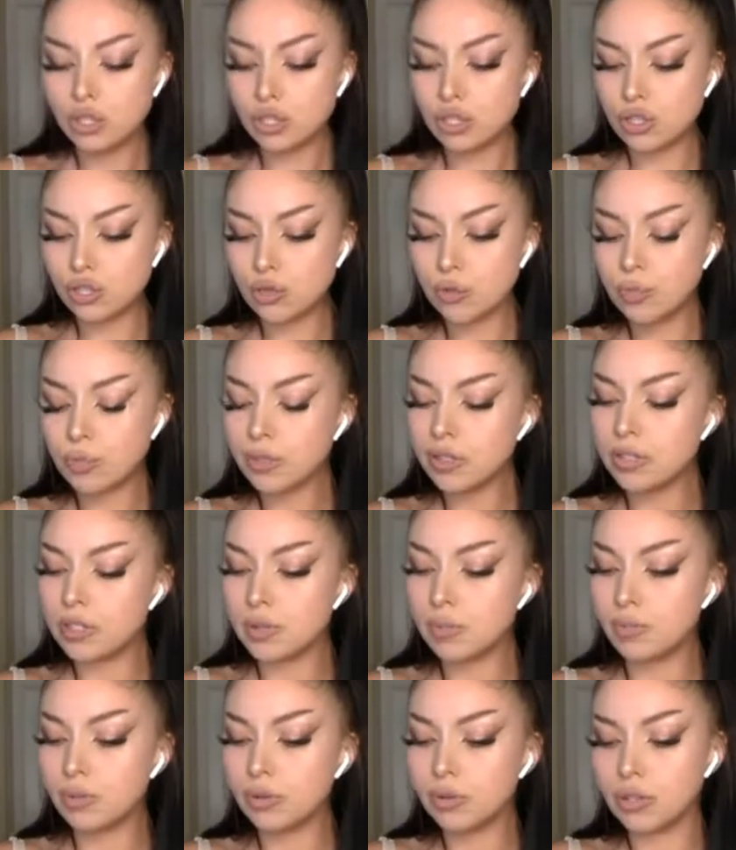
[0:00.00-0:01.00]
Super
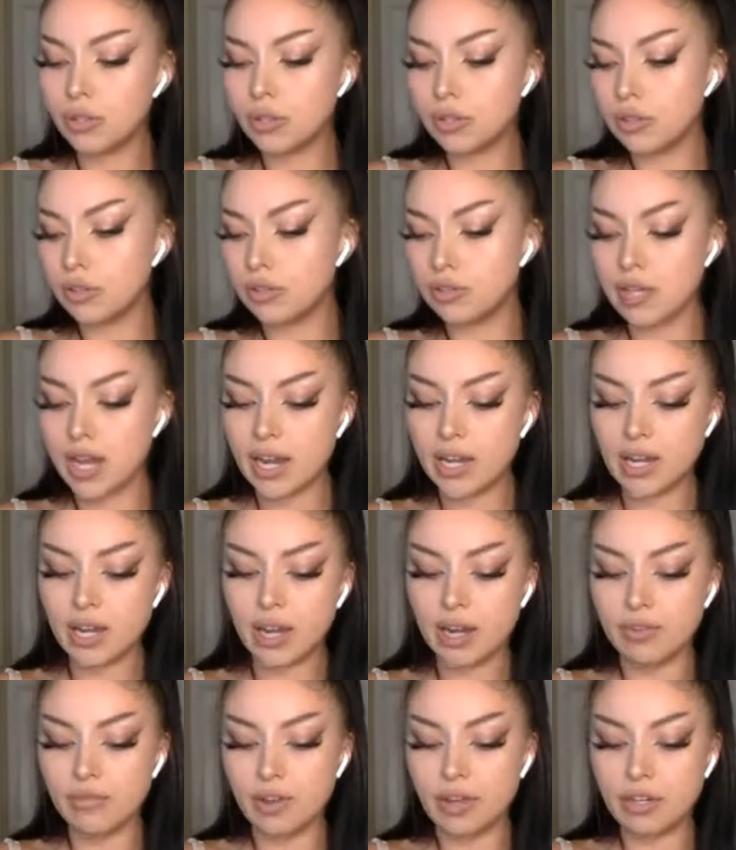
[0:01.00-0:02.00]
simple. You can use any
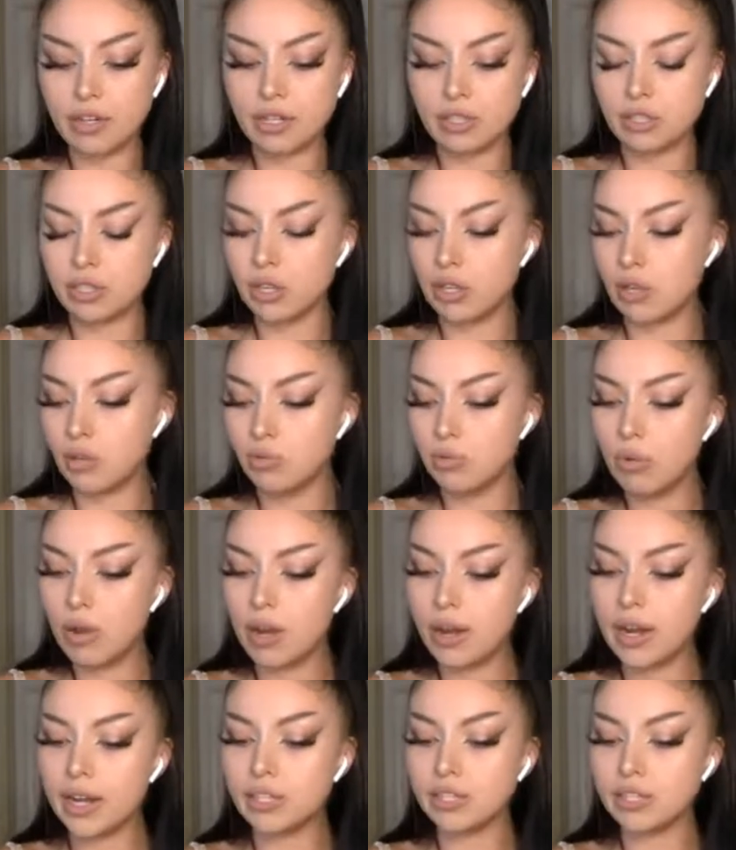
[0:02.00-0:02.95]
kind of onions that you want.